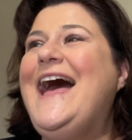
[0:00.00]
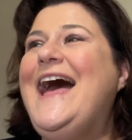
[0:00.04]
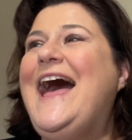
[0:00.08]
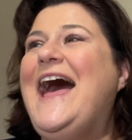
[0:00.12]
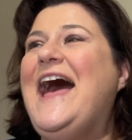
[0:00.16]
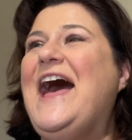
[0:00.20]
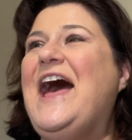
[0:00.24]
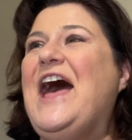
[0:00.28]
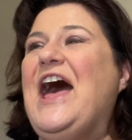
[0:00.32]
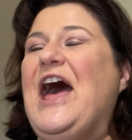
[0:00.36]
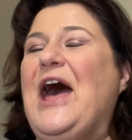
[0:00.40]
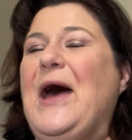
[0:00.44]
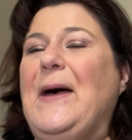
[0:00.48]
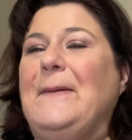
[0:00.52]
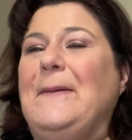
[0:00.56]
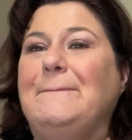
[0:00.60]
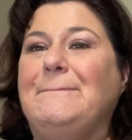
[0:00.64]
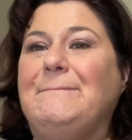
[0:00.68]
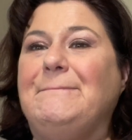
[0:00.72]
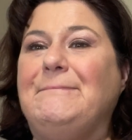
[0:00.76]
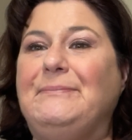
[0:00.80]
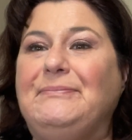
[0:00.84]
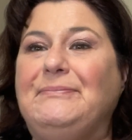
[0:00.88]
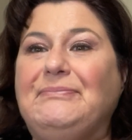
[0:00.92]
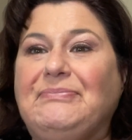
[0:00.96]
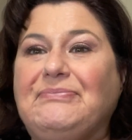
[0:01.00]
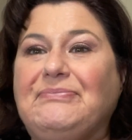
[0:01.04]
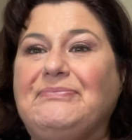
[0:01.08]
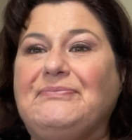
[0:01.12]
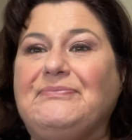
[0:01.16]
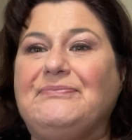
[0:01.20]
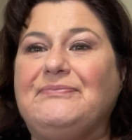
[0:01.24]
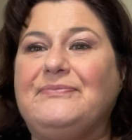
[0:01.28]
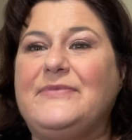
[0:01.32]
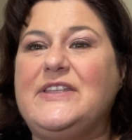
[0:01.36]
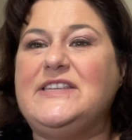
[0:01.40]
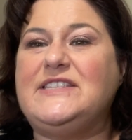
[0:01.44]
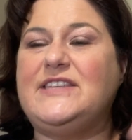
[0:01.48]
Um,
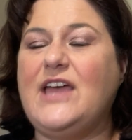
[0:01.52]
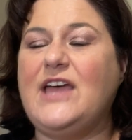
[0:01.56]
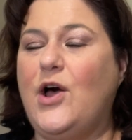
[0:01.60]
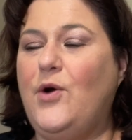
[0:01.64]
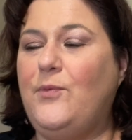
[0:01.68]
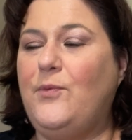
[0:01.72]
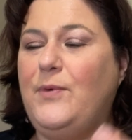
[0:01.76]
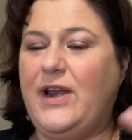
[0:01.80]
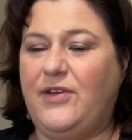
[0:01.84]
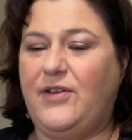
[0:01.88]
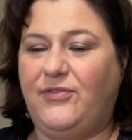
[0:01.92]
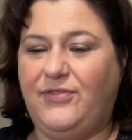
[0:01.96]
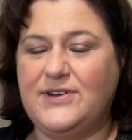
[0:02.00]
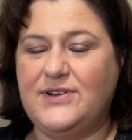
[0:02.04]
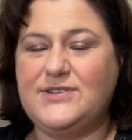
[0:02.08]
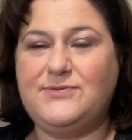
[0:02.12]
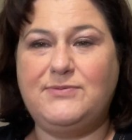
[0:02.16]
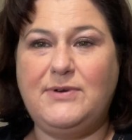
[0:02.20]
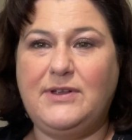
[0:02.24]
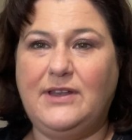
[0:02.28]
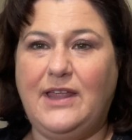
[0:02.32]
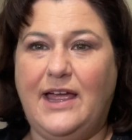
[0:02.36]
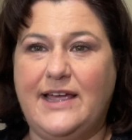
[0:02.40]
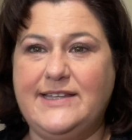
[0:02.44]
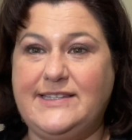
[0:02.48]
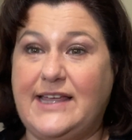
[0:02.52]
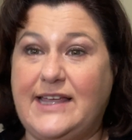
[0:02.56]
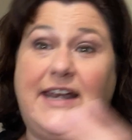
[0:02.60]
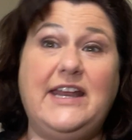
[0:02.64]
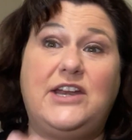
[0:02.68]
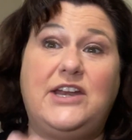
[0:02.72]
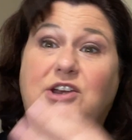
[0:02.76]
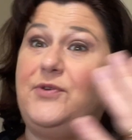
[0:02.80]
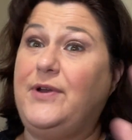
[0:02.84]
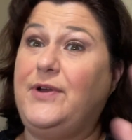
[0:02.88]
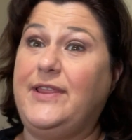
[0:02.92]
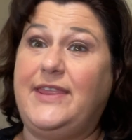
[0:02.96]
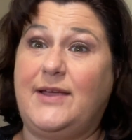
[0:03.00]
so when I first realized I didn't
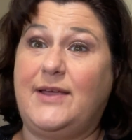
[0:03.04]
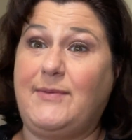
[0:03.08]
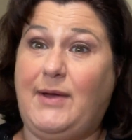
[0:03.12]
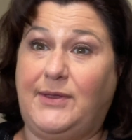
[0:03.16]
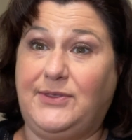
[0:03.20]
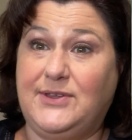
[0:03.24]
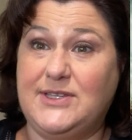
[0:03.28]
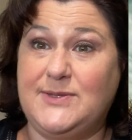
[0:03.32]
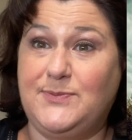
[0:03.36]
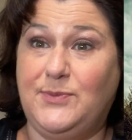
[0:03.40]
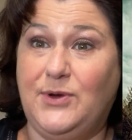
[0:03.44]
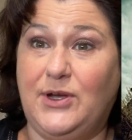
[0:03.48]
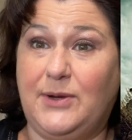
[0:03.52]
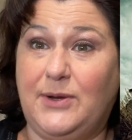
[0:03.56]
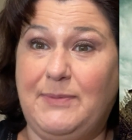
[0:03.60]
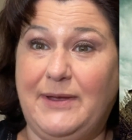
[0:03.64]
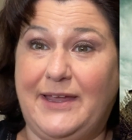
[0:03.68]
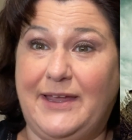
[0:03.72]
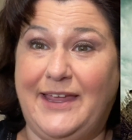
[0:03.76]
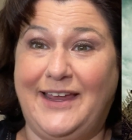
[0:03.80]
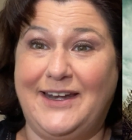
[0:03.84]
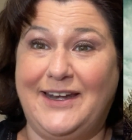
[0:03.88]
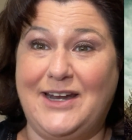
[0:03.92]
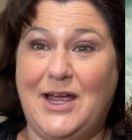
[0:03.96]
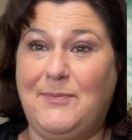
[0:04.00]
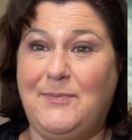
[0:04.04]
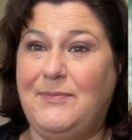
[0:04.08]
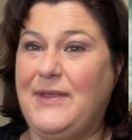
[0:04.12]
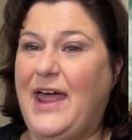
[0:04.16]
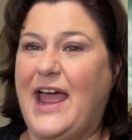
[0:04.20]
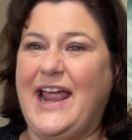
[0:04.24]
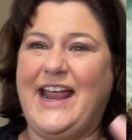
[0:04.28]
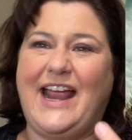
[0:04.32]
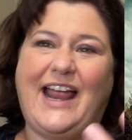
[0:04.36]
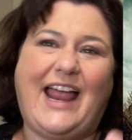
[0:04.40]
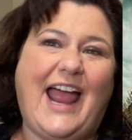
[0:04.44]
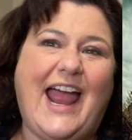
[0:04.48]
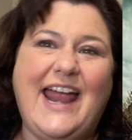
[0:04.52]
know anything about this book, picking it up, I
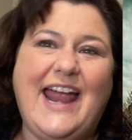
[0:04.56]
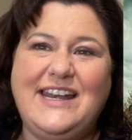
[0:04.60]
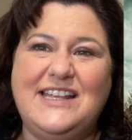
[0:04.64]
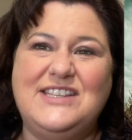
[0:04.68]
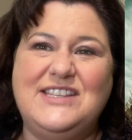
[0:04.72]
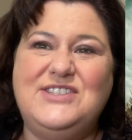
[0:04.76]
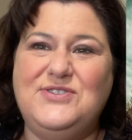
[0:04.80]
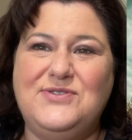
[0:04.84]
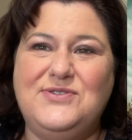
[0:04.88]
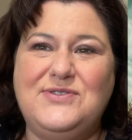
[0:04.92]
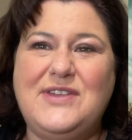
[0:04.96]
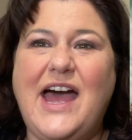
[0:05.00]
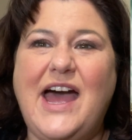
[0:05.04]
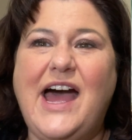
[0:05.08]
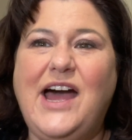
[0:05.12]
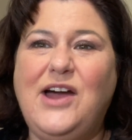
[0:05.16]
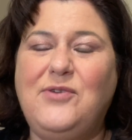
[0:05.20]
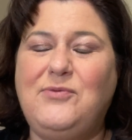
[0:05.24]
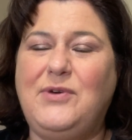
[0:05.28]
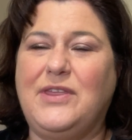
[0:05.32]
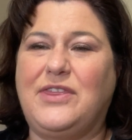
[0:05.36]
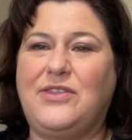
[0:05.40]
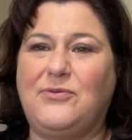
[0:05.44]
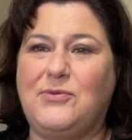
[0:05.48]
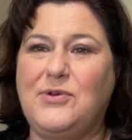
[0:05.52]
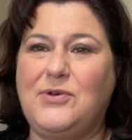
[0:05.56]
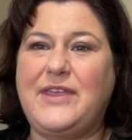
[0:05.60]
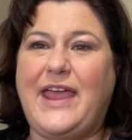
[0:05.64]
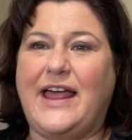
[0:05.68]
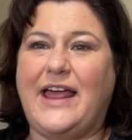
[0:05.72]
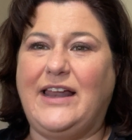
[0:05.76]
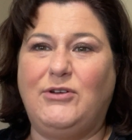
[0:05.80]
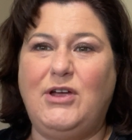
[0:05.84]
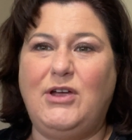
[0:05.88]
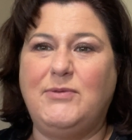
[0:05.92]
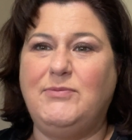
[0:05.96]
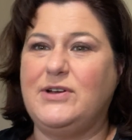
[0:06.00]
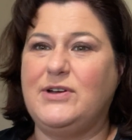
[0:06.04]
kind of do that with the Ruth
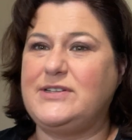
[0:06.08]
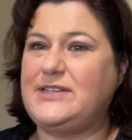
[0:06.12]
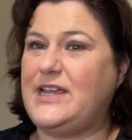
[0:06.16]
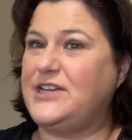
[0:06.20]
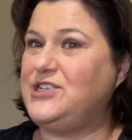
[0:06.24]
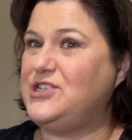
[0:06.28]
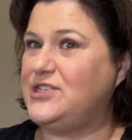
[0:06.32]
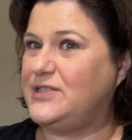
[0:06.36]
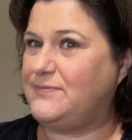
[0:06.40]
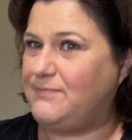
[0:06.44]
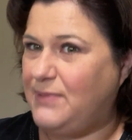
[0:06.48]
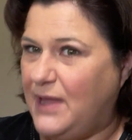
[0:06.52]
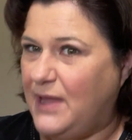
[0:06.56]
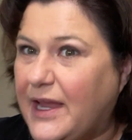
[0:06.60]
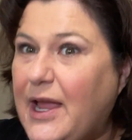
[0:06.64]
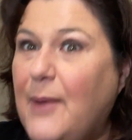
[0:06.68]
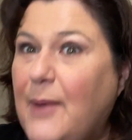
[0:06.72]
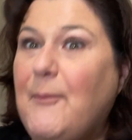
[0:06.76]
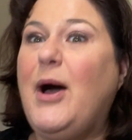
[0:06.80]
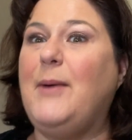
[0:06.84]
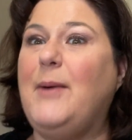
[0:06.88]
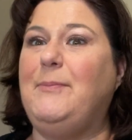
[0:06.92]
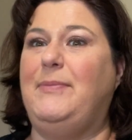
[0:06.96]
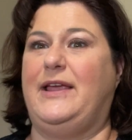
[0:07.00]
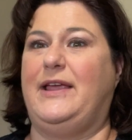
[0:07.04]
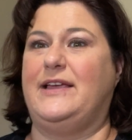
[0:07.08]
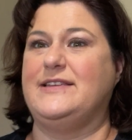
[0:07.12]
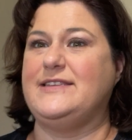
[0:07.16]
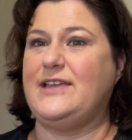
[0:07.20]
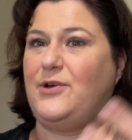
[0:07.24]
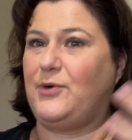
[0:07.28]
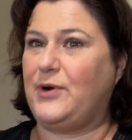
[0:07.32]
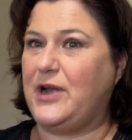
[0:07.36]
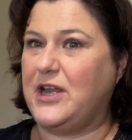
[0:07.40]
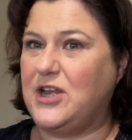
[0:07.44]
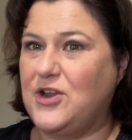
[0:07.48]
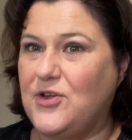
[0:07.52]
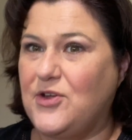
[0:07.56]
Galloway books. I just pick them up because I
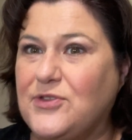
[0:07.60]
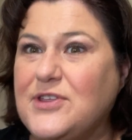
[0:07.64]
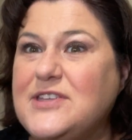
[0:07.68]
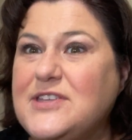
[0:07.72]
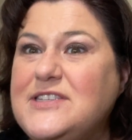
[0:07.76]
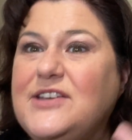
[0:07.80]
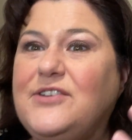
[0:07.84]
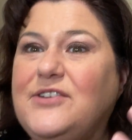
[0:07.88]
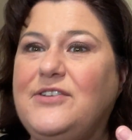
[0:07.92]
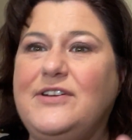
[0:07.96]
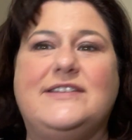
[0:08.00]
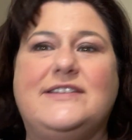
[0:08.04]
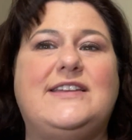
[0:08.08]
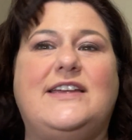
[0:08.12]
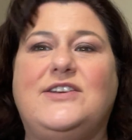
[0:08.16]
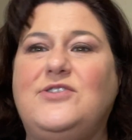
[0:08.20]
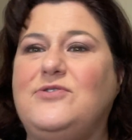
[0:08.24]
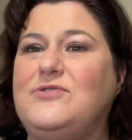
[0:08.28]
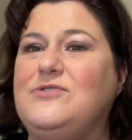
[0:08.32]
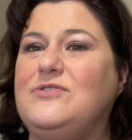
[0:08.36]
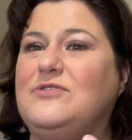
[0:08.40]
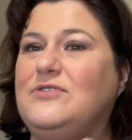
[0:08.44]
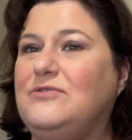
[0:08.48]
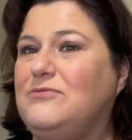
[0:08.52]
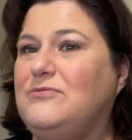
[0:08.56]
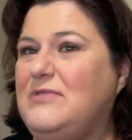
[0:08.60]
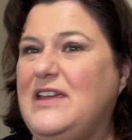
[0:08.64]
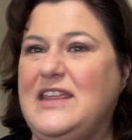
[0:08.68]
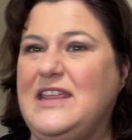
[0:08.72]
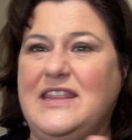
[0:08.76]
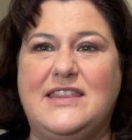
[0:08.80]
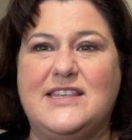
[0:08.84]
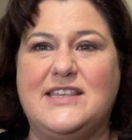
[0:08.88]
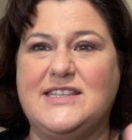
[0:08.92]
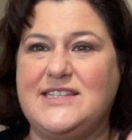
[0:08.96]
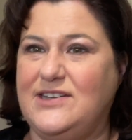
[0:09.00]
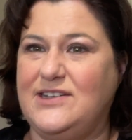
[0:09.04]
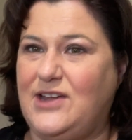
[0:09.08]
already know the series. I don't read
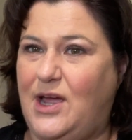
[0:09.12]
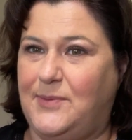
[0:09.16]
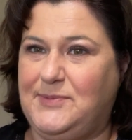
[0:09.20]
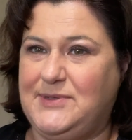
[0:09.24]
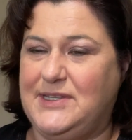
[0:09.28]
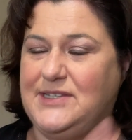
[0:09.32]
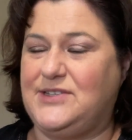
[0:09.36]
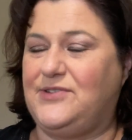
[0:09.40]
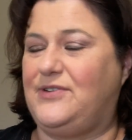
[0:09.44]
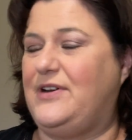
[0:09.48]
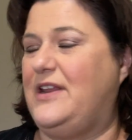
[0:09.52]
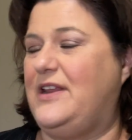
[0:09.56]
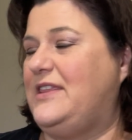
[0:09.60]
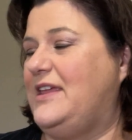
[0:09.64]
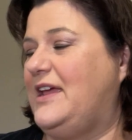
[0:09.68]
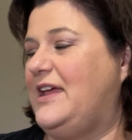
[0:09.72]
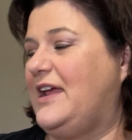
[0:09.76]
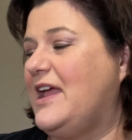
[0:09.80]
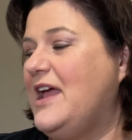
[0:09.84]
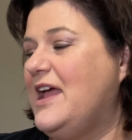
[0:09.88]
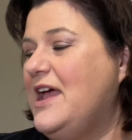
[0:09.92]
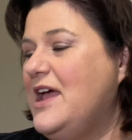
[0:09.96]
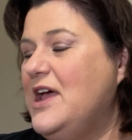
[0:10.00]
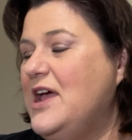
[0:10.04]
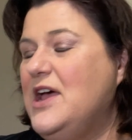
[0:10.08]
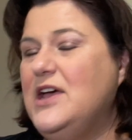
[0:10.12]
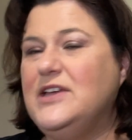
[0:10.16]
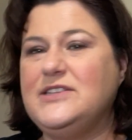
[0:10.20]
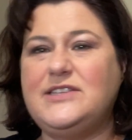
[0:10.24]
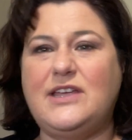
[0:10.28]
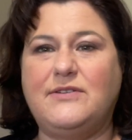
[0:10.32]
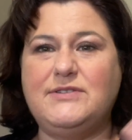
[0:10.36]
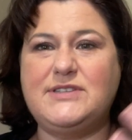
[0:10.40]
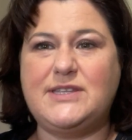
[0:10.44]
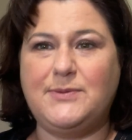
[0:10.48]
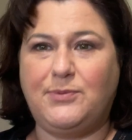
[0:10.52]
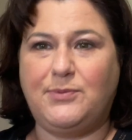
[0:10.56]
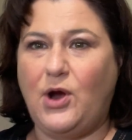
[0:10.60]
the synopsis or anything. So I
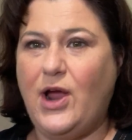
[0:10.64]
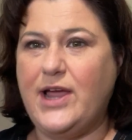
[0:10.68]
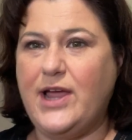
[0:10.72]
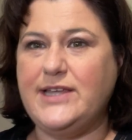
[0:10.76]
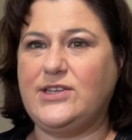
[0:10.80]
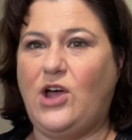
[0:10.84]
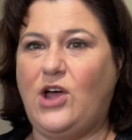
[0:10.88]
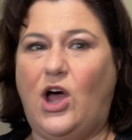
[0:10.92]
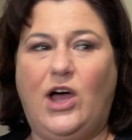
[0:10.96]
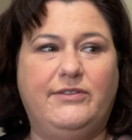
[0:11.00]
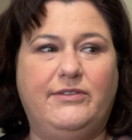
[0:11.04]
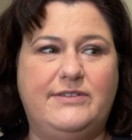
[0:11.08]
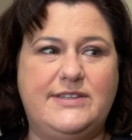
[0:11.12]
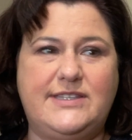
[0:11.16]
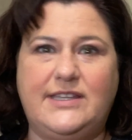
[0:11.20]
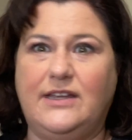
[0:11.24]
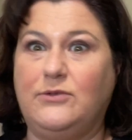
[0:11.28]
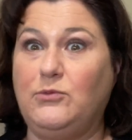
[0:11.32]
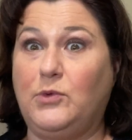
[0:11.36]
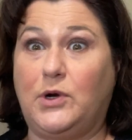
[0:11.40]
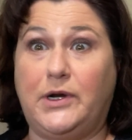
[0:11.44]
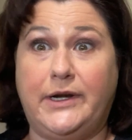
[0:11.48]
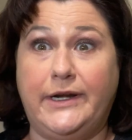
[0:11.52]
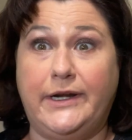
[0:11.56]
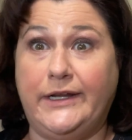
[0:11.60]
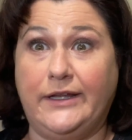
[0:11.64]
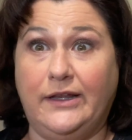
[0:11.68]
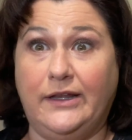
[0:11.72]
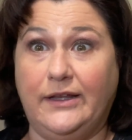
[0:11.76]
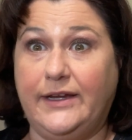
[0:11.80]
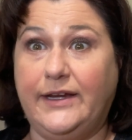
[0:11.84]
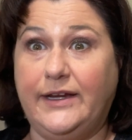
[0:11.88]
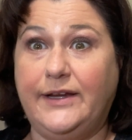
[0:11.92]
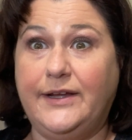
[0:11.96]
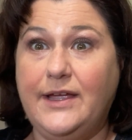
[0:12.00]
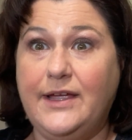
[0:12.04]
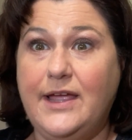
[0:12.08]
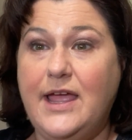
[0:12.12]
was surprised all of a sudden we're in
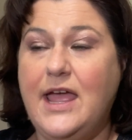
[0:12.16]
Italy.